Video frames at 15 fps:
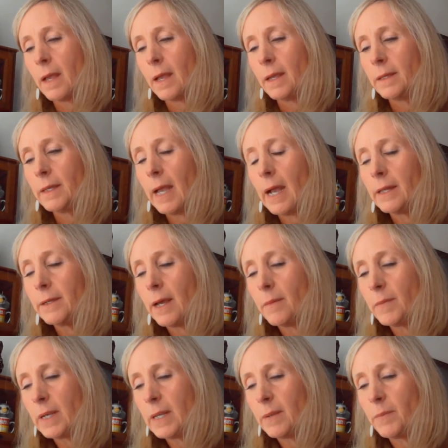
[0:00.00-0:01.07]
"Yeah, not
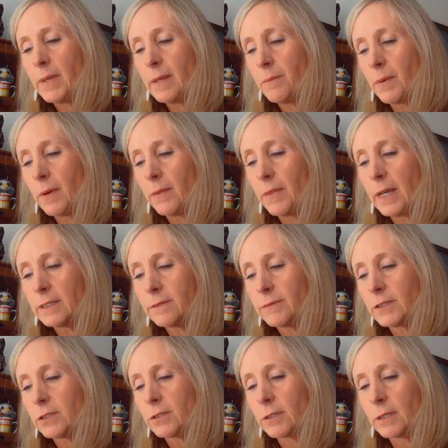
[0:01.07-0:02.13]
many people, that's
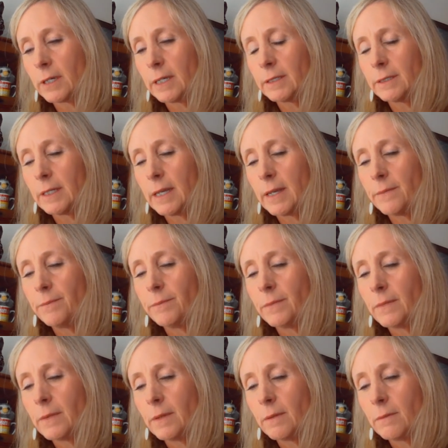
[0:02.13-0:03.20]
for sure," I said.
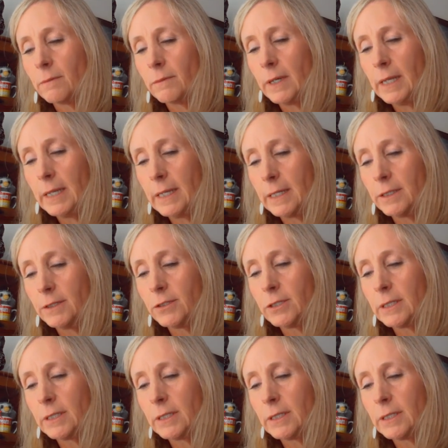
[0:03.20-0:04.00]
Reed is, she